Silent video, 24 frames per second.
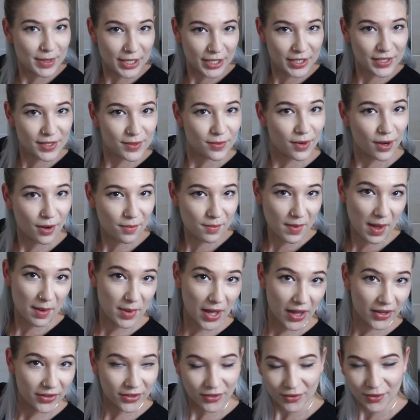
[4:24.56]
because we're in my
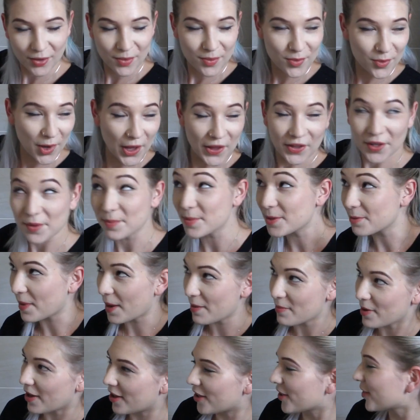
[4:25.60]
bathroom. Welcome to
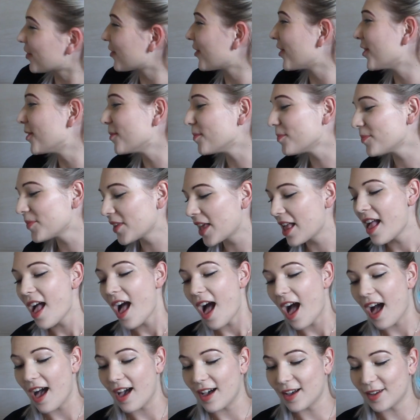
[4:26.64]
my
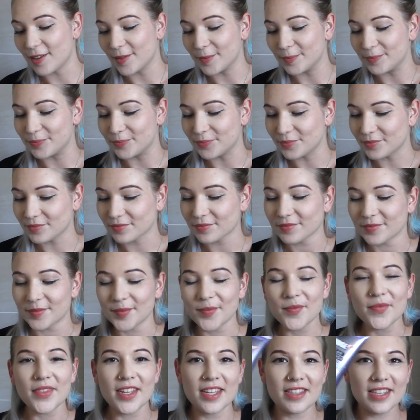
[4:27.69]
bathroom.
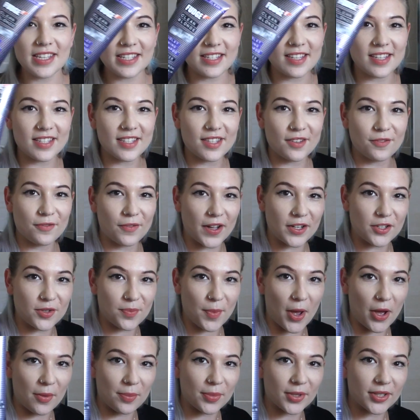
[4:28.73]
This is the Fudge
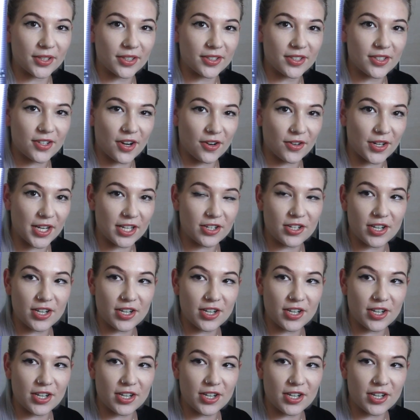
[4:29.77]
Pebble toning